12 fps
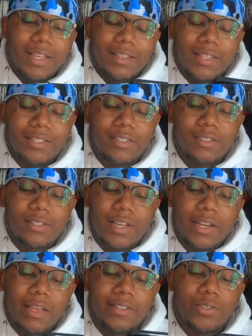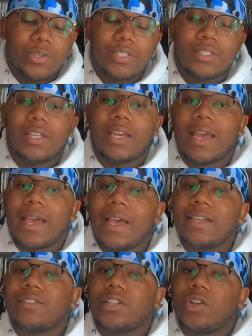This is designed, as you can see, it
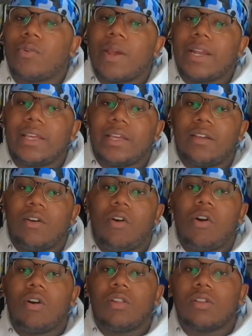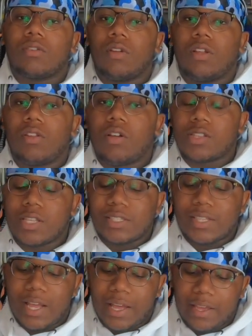has the gradient all along the
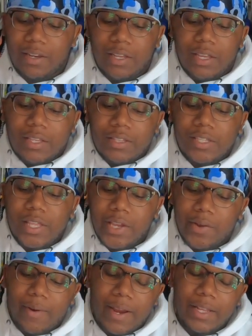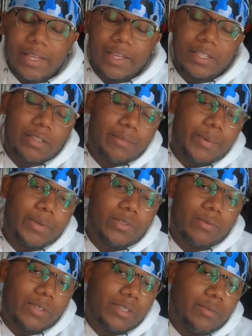side. Now that gradient is supposed
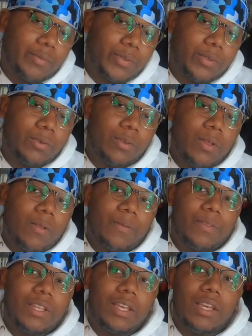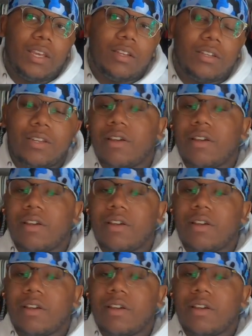to resemble the